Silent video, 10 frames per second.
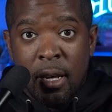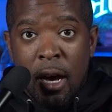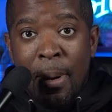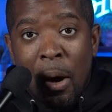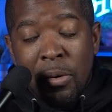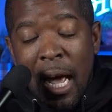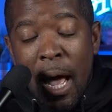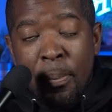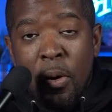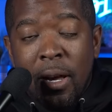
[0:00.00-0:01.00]
about
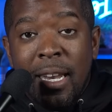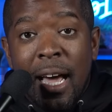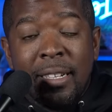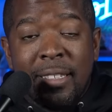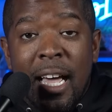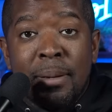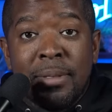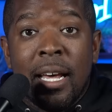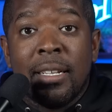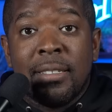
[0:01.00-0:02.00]
nine point nine times
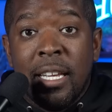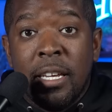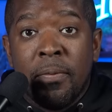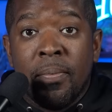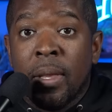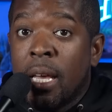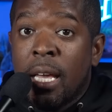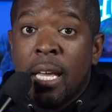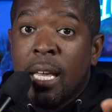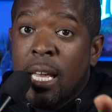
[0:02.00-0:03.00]
out of ten,
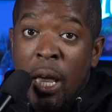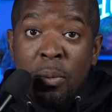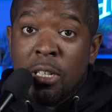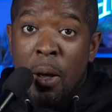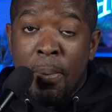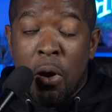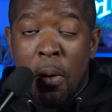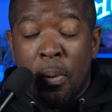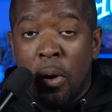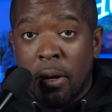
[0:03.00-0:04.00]
he was going to be
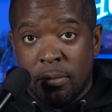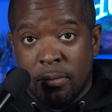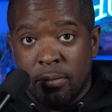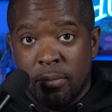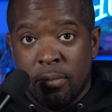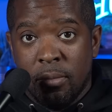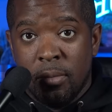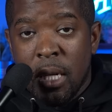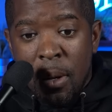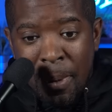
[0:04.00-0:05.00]
on point.
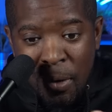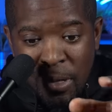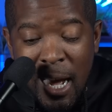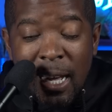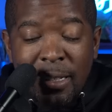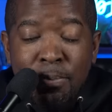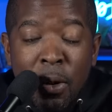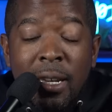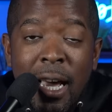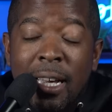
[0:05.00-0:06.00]
About nine
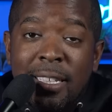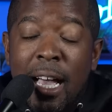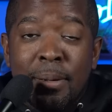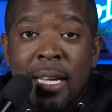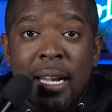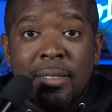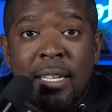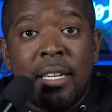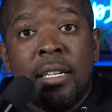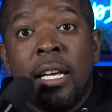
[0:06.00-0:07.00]
point nine times out of
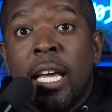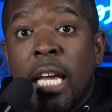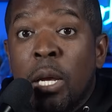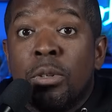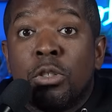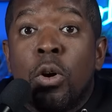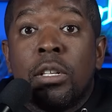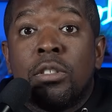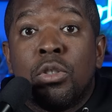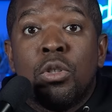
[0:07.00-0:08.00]
ten, he was
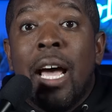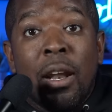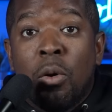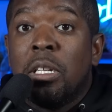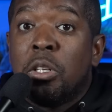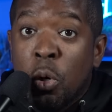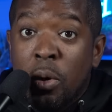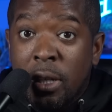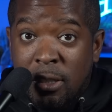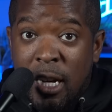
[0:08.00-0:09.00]
going to not only do
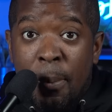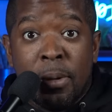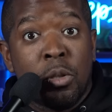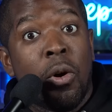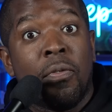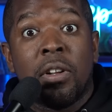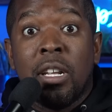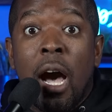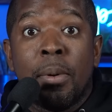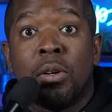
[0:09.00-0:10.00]
his job, but do a
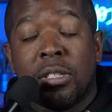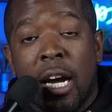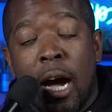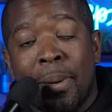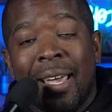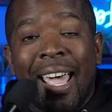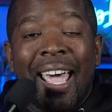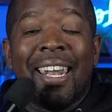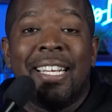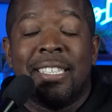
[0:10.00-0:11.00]
phenomenal job
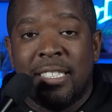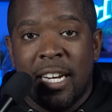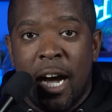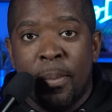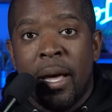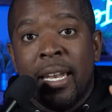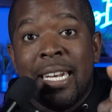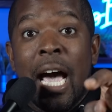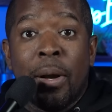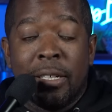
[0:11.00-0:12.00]
at his job.
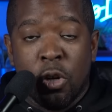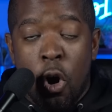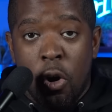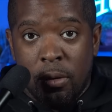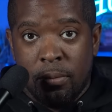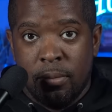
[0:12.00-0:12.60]
Now that's gone.